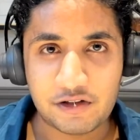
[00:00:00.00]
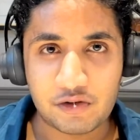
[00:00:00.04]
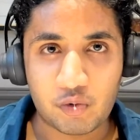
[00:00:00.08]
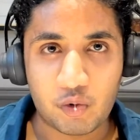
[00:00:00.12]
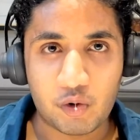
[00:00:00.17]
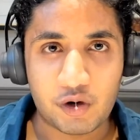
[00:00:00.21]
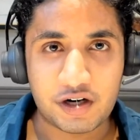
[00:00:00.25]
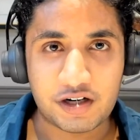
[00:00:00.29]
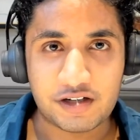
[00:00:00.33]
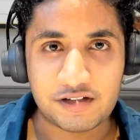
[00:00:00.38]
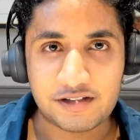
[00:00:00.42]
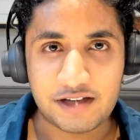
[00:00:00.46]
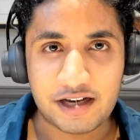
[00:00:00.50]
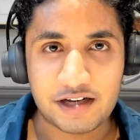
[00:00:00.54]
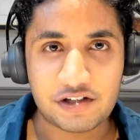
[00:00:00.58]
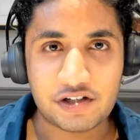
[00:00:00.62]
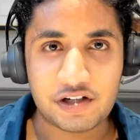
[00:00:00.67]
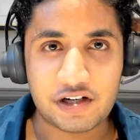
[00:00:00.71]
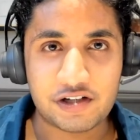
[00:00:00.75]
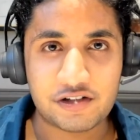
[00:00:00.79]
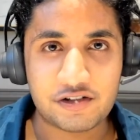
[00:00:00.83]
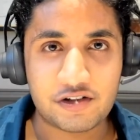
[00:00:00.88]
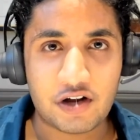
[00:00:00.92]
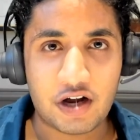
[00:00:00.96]
This
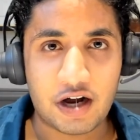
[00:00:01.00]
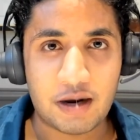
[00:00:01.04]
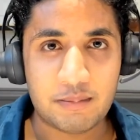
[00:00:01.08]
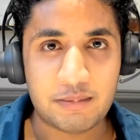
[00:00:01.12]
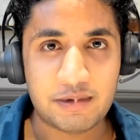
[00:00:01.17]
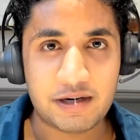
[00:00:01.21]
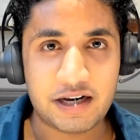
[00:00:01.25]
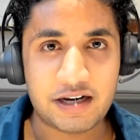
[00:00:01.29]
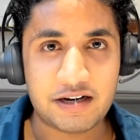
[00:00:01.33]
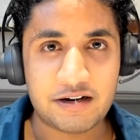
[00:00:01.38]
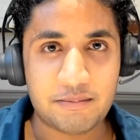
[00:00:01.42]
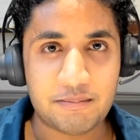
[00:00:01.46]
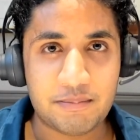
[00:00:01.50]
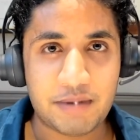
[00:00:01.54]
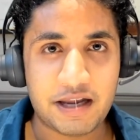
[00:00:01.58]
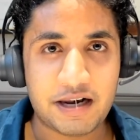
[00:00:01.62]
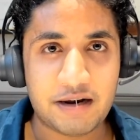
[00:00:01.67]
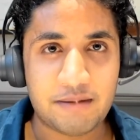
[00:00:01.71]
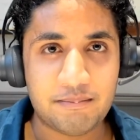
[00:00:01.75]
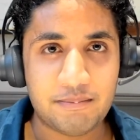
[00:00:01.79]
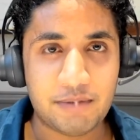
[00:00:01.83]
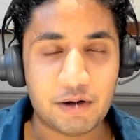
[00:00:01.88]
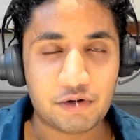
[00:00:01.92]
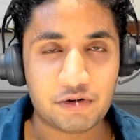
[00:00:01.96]
organization has accommodated
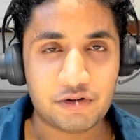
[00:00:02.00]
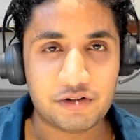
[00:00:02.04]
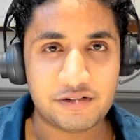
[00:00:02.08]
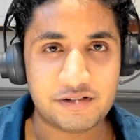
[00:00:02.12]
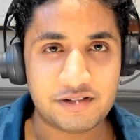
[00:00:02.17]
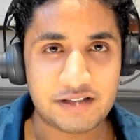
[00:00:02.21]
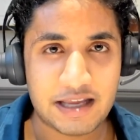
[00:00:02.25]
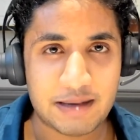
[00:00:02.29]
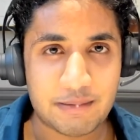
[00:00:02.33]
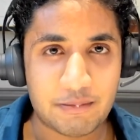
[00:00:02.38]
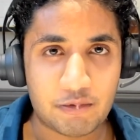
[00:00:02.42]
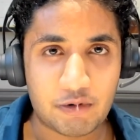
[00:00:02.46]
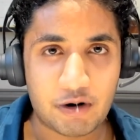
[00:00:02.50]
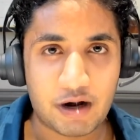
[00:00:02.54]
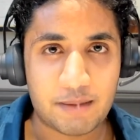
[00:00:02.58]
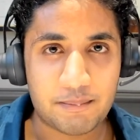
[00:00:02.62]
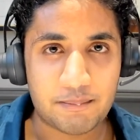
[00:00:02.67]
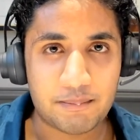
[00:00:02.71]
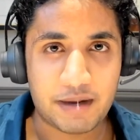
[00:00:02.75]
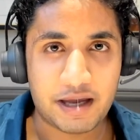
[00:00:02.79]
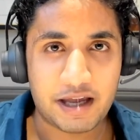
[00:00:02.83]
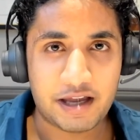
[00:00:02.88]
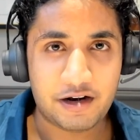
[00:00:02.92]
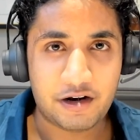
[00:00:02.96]
Ben and built this team
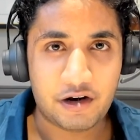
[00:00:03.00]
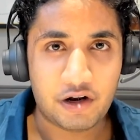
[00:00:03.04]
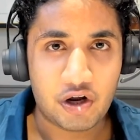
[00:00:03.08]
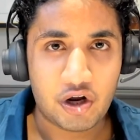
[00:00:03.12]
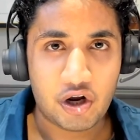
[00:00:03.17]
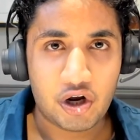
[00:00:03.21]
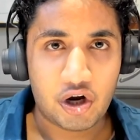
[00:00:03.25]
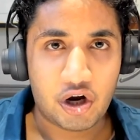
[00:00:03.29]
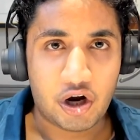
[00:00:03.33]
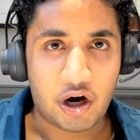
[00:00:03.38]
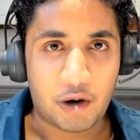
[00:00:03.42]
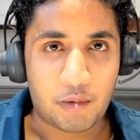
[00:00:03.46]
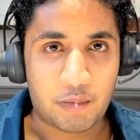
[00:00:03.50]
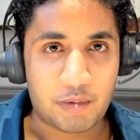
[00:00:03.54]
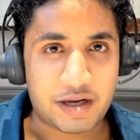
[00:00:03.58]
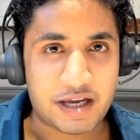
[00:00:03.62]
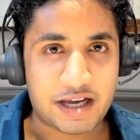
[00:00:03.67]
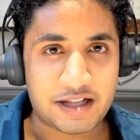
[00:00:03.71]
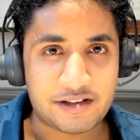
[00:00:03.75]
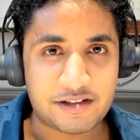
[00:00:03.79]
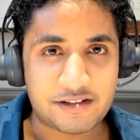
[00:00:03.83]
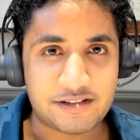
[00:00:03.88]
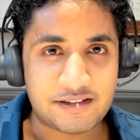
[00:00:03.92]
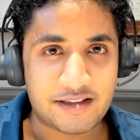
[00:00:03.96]
around Ben. We
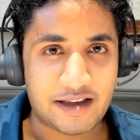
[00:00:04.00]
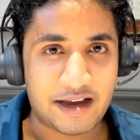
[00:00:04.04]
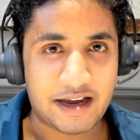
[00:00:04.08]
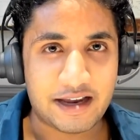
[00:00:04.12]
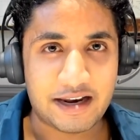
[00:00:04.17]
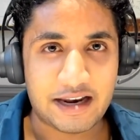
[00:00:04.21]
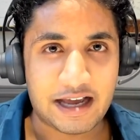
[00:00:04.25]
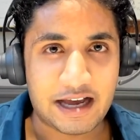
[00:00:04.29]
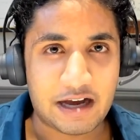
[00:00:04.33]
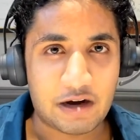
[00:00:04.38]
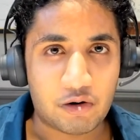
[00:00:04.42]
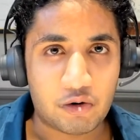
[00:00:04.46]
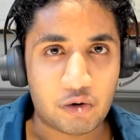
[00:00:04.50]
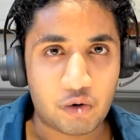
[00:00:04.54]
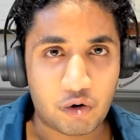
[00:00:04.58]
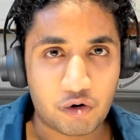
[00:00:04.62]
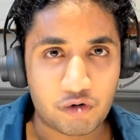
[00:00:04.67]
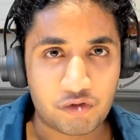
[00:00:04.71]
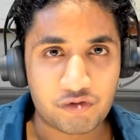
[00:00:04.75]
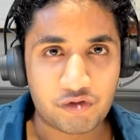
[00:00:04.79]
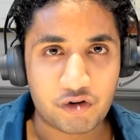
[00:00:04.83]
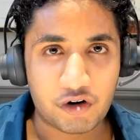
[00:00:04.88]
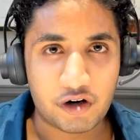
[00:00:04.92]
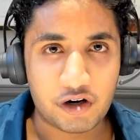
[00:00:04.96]
had to sign Al
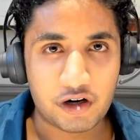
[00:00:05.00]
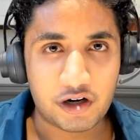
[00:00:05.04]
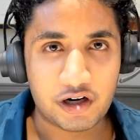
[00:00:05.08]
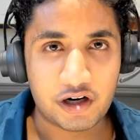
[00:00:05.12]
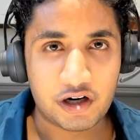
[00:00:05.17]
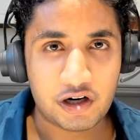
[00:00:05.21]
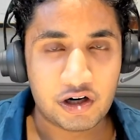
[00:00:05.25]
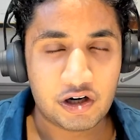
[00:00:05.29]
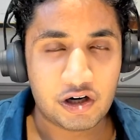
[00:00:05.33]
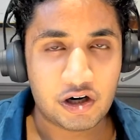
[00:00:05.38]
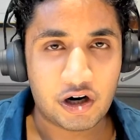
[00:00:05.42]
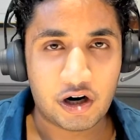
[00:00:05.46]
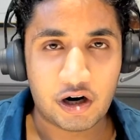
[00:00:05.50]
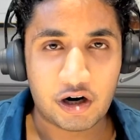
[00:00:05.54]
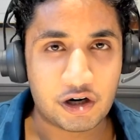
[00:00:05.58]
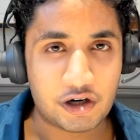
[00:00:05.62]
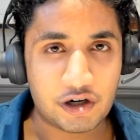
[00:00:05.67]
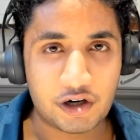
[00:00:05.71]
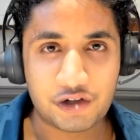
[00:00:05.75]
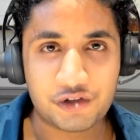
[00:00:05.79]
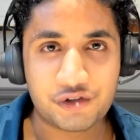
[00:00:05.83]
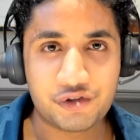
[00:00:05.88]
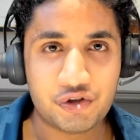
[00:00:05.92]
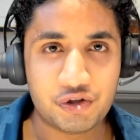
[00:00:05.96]
Horford,
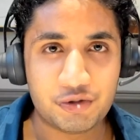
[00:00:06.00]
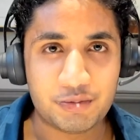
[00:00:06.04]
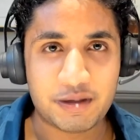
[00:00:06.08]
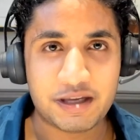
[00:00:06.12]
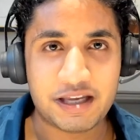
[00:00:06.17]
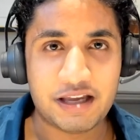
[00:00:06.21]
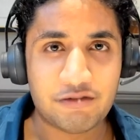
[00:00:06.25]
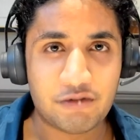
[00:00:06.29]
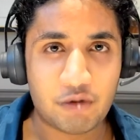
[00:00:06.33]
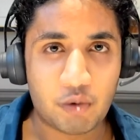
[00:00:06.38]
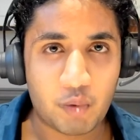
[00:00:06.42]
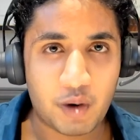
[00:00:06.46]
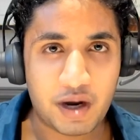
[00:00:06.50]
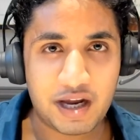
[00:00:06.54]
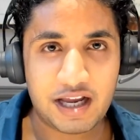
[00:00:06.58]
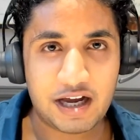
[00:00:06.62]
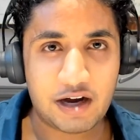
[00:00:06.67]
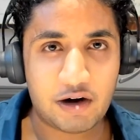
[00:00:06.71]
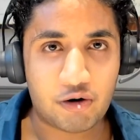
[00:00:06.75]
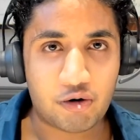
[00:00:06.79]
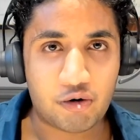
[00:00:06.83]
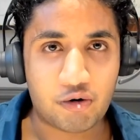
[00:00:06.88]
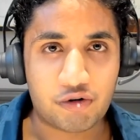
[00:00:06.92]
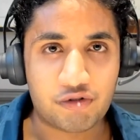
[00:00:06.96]
or excuse me, give away
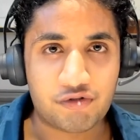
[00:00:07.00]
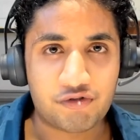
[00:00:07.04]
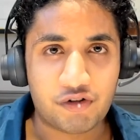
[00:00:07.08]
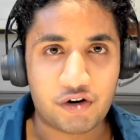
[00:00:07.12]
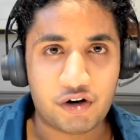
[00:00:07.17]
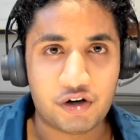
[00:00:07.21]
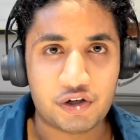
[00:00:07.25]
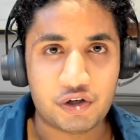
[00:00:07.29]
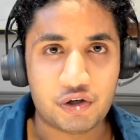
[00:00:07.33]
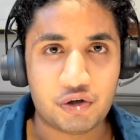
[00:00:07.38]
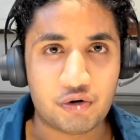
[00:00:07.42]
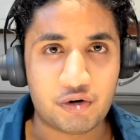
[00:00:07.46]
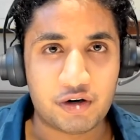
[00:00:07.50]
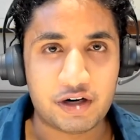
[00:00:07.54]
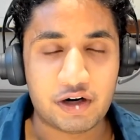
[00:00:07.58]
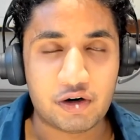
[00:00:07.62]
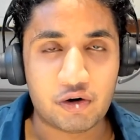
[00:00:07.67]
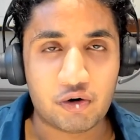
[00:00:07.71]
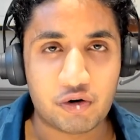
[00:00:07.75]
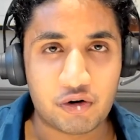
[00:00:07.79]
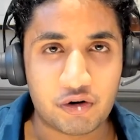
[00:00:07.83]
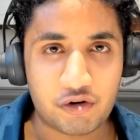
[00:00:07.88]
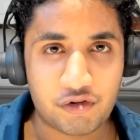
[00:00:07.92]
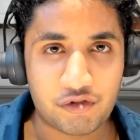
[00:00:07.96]
Al Horford, in
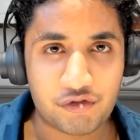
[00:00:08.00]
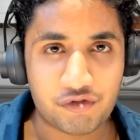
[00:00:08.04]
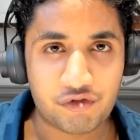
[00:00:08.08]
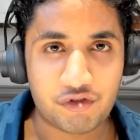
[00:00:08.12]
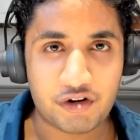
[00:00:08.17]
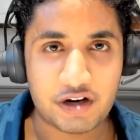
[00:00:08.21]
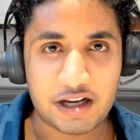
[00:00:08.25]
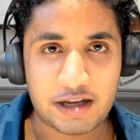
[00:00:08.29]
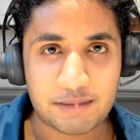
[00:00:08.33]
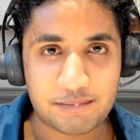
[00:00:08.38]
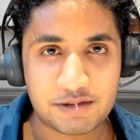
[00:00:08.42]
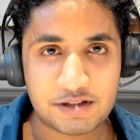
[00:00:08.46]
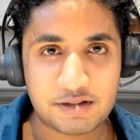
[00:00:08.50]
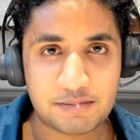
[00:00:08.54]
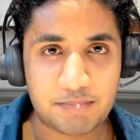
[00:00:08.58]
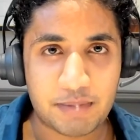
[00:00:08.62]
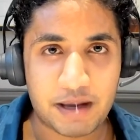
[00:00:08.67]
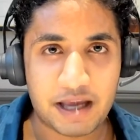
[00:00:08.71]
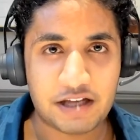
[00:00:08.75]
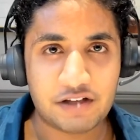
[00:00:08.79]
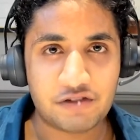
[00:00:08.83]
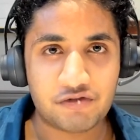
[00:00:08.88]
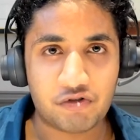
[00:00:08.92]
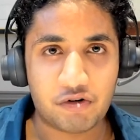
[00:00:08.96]
order to free up
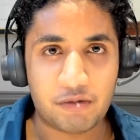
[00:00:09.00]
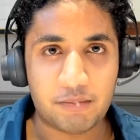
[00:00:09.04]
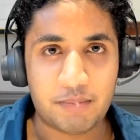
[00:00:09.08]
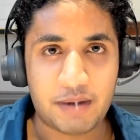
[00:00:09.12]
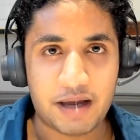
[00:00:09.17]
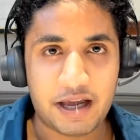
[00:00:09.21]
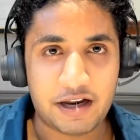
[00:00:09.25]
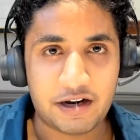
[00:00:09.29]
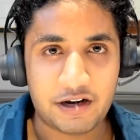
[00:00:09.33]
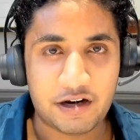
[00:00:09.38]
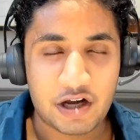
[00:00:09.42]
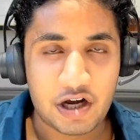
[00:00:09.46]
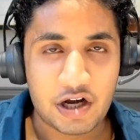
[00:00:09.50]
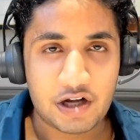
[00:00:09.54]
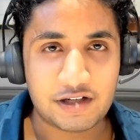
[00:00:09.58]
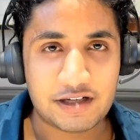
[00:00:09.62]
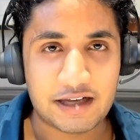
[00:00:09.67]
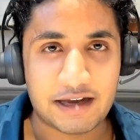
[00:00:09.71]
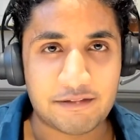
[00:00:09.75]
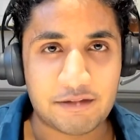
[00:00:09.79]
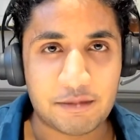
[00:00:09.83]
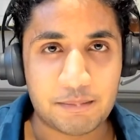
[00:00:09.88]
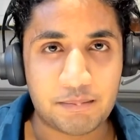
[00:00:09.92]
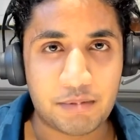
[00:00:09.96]
space for Ben
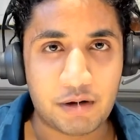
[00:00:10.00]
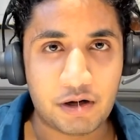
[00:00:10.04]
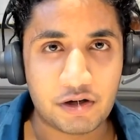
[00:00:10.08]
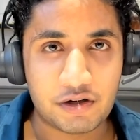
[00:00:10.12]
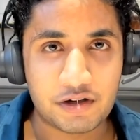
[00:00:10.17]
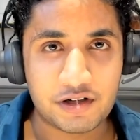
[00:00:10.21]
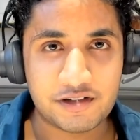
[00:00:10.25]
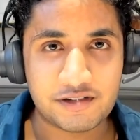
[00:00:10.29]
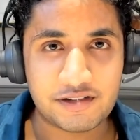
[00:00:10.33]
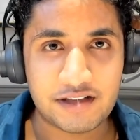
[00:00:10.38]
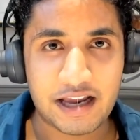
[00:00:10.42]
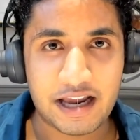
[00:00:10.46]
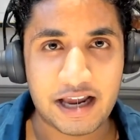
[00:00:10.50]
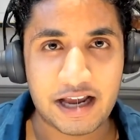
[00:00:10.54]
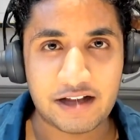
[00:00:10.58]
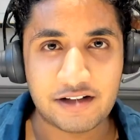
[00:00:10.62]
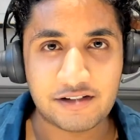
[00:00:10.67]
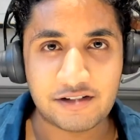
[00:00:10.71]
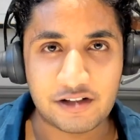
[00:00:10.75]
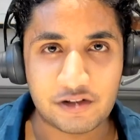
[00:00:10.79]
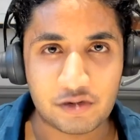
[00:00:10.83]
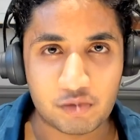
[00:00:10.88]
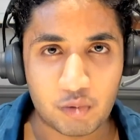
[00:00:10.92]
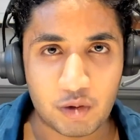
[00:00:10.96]
to have the ball in his
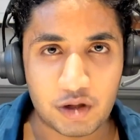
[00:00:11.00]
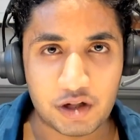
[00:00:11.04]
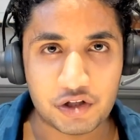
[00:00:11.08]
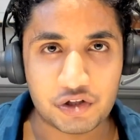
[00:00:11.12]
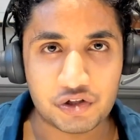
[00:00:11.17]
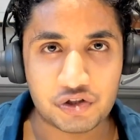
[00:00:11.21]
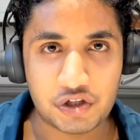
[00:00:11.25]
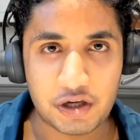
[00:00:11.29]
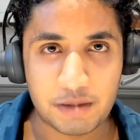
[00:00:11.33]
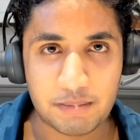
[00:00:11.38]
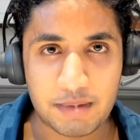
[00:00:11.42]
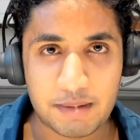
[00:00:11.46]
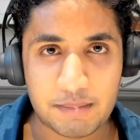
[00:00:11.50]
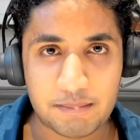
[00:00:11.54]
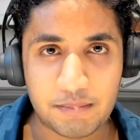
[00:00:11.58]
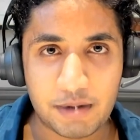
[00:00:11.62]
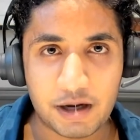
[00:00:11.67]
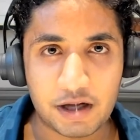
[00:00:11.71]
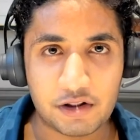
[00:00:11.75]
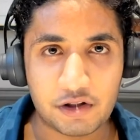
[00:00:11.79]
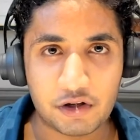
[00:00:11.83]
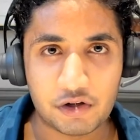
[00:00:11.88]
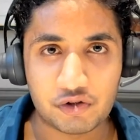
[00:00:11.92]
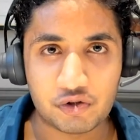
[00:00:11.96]
hands as well as Jimmy
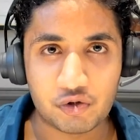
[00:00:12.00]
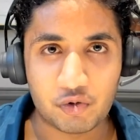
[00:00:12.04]
Butler.